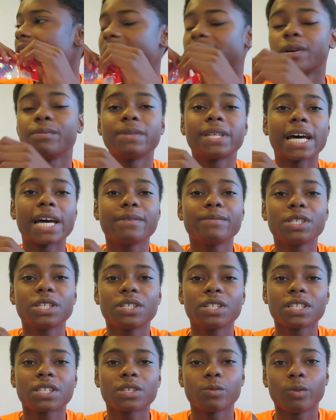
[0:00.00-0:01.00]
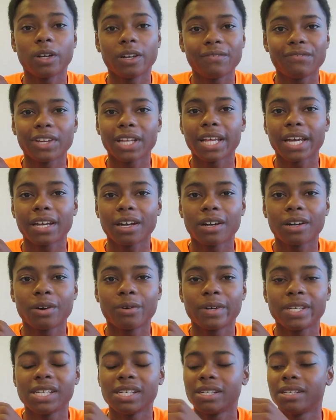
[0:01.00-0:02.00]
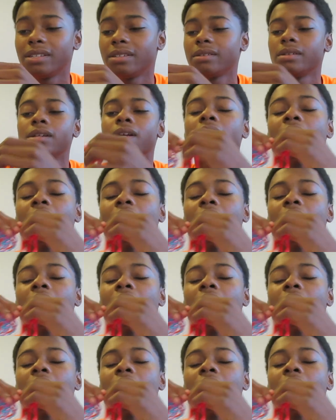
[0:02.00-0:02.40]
sometimes you just want to feel like a queen.